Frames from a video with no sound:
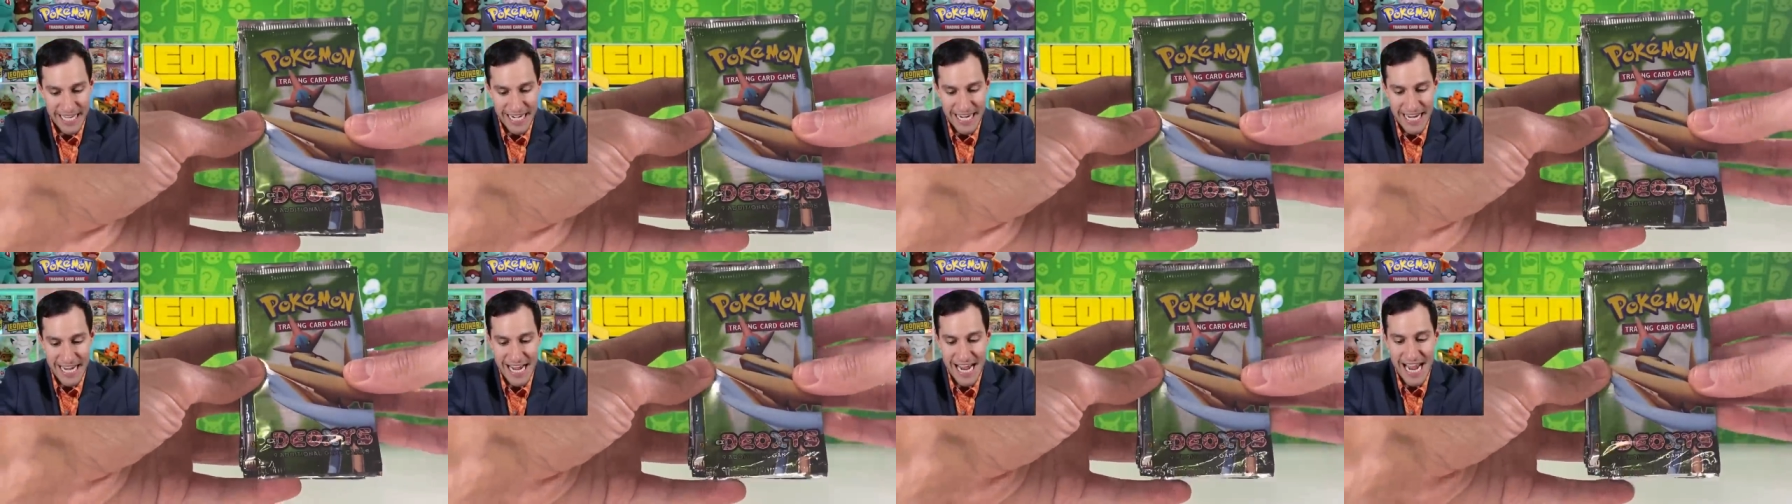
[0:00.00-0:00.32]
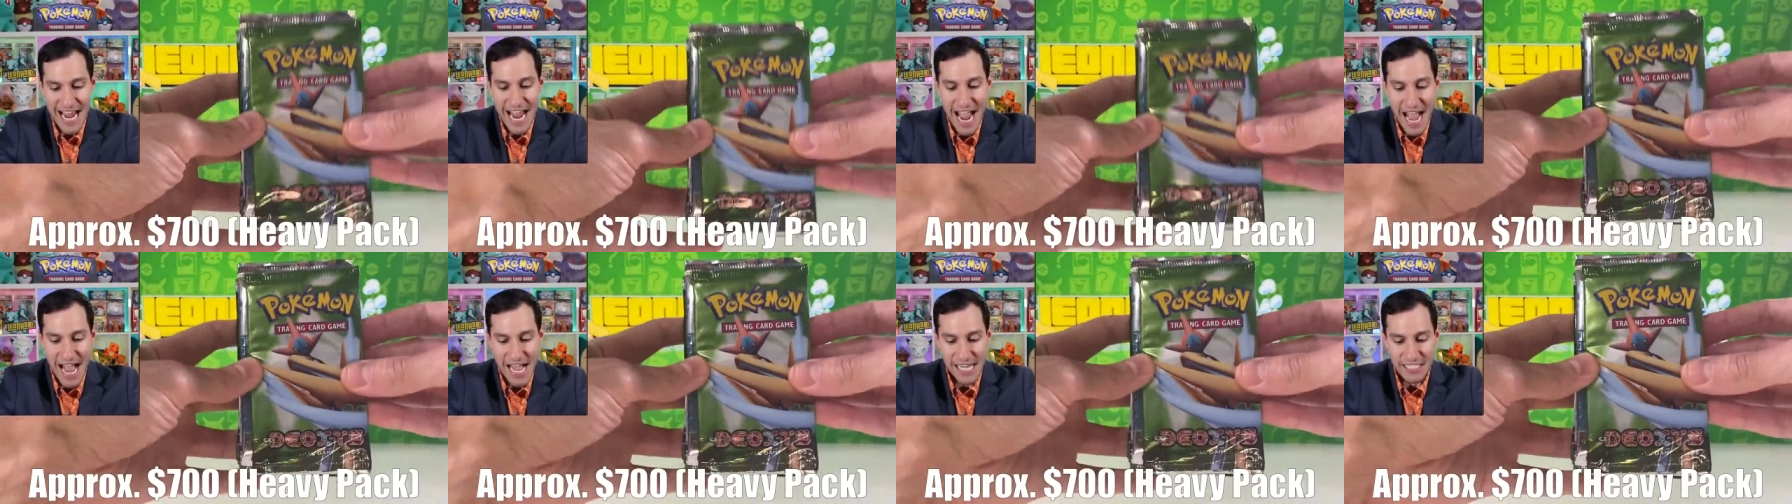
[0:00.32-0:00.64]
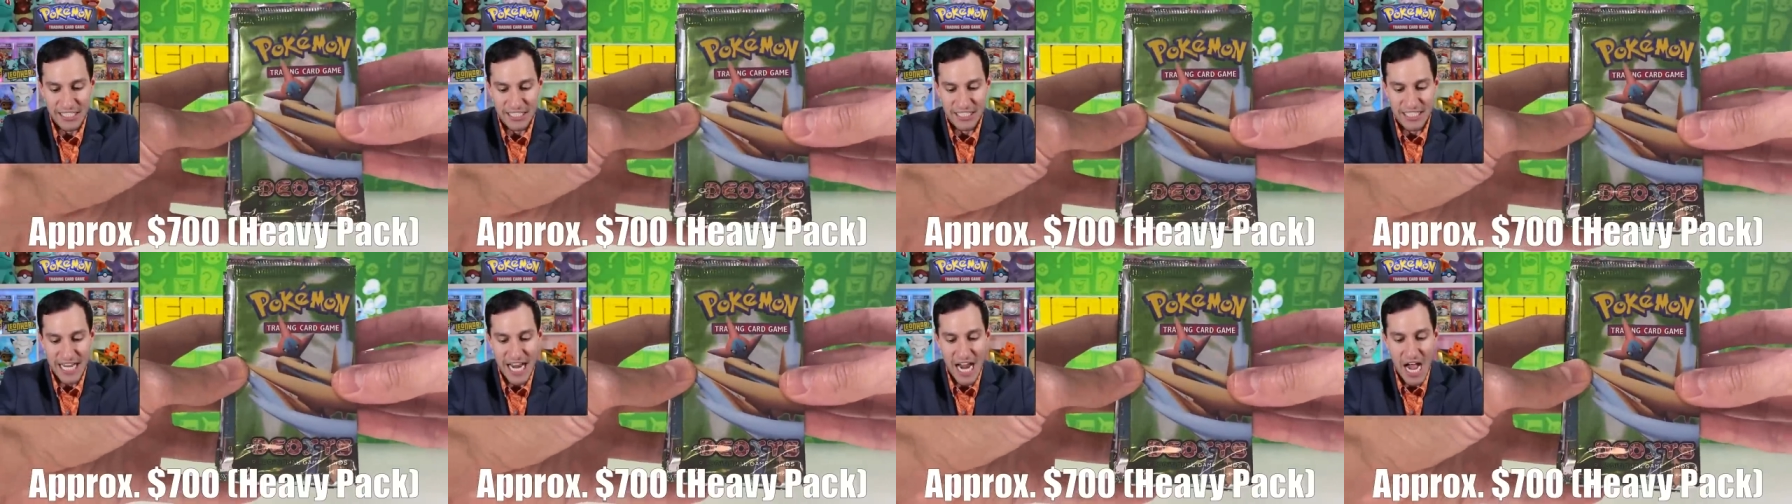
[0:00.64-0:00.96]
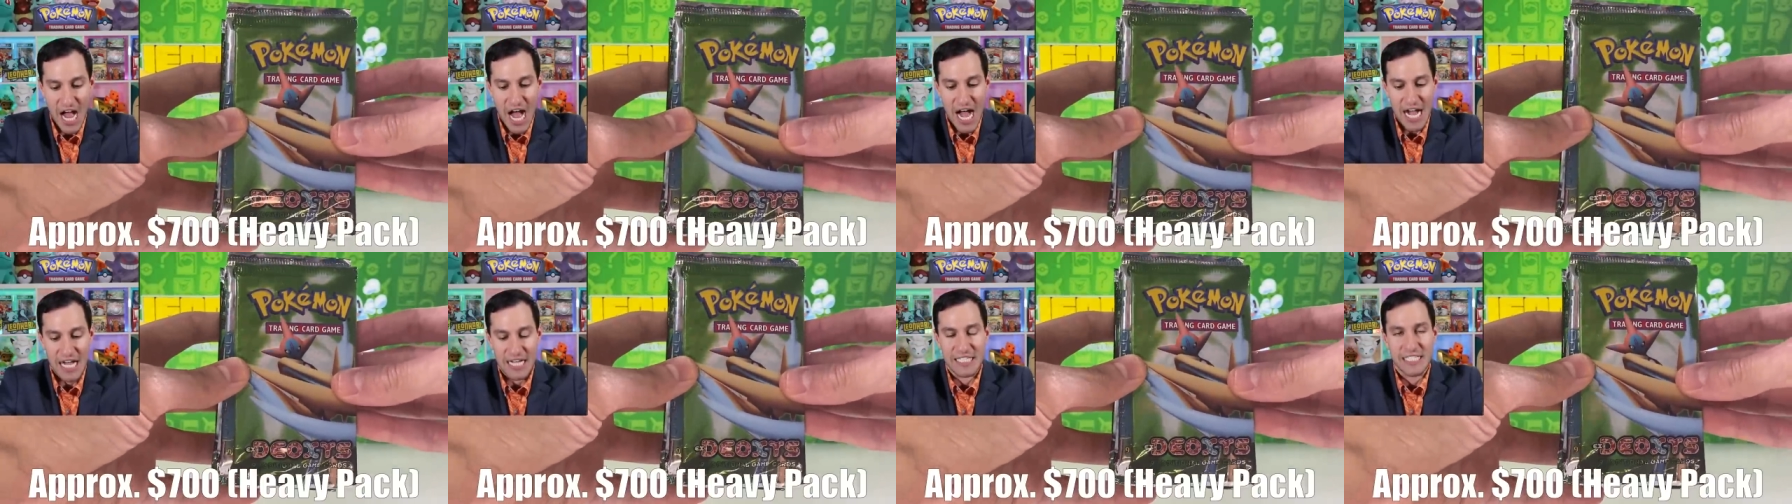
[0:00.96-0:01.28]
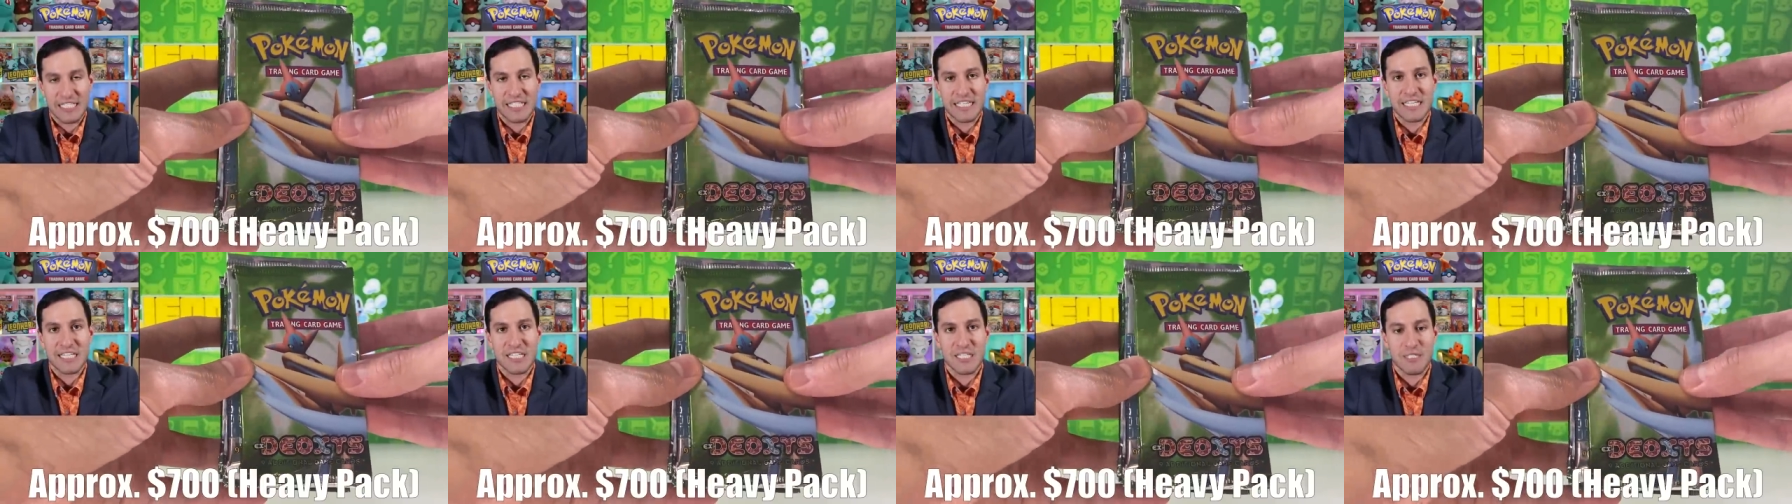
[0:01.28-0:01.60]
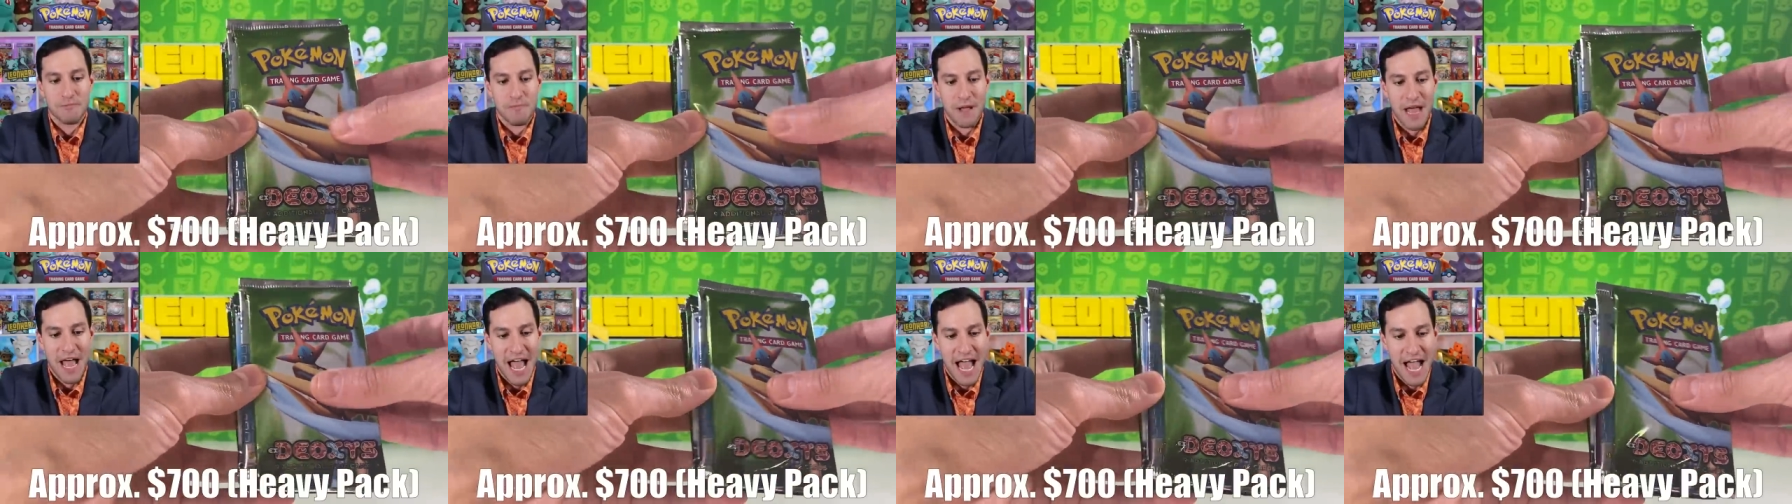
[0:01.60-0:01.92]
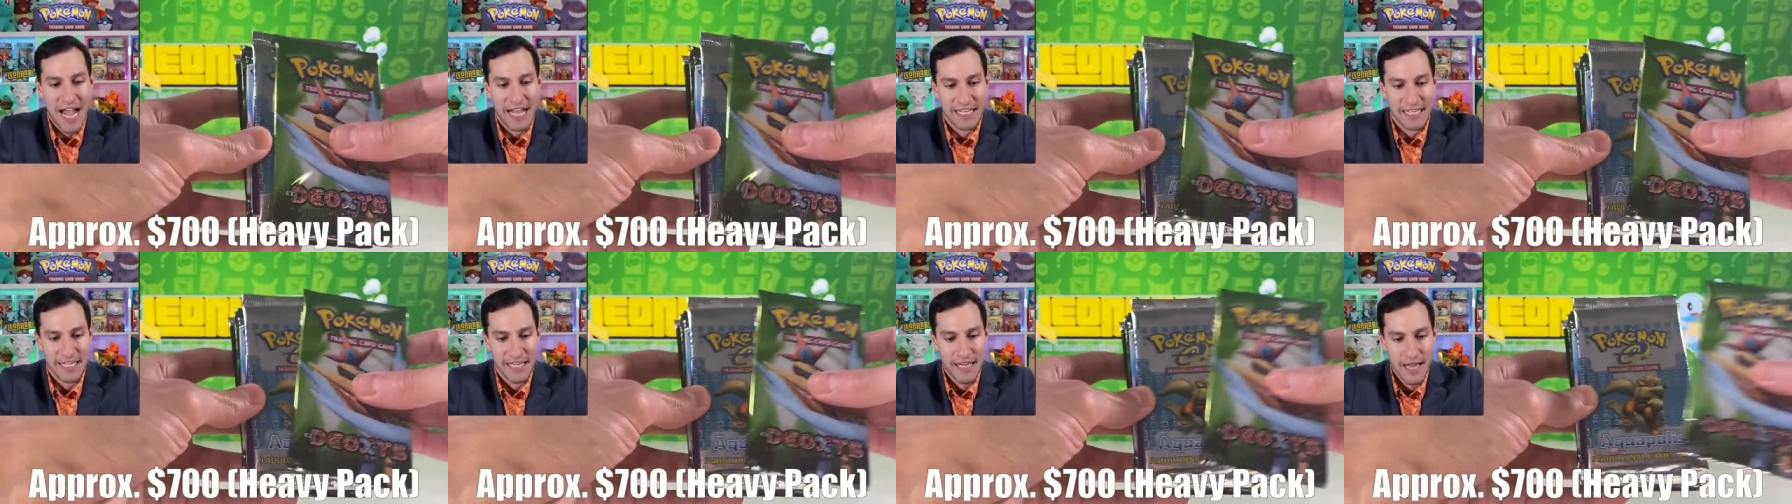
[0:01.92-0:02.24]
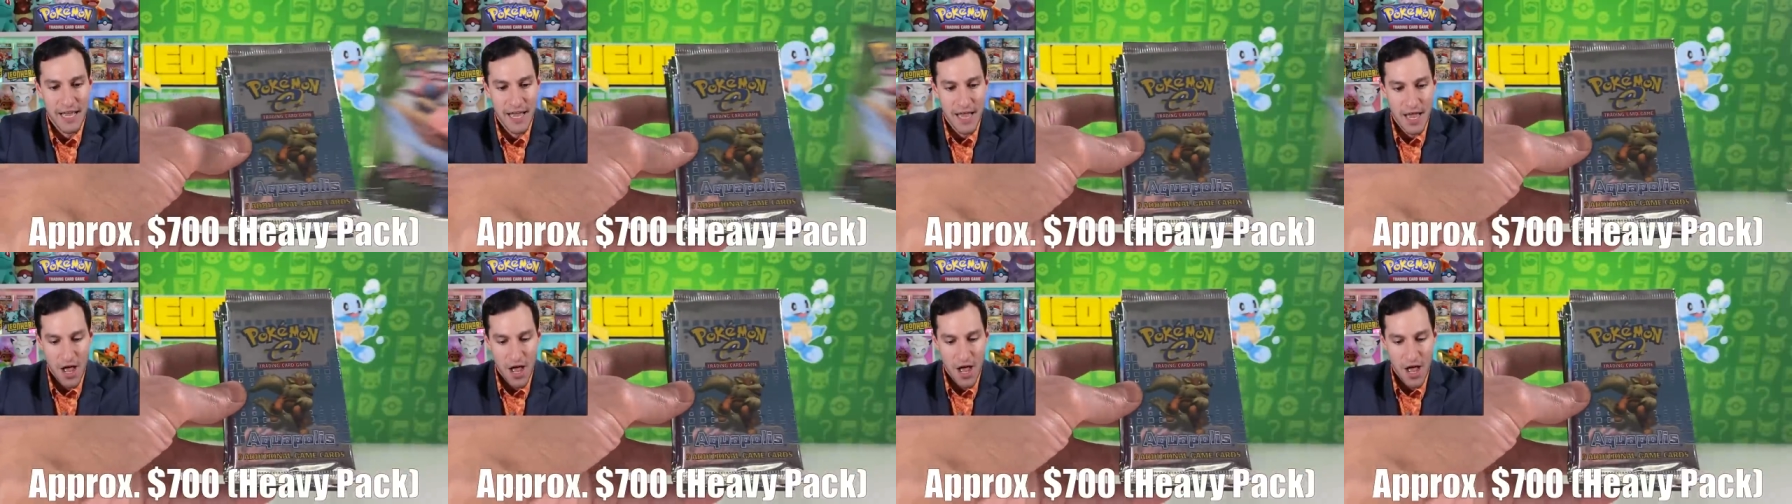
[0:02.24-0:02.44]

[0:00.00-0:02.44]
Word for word: An E X Deoxys pack,